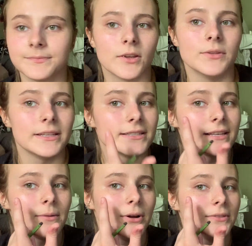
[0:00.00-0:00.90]
Only this
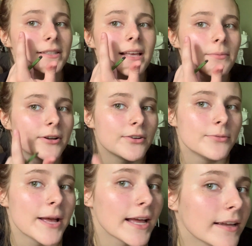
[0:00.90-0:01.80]
eyebrow, and this eyebrow grew
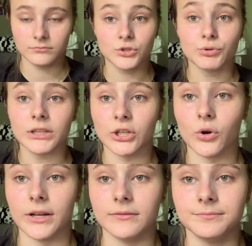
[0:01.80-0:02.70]
back. It's really annoying.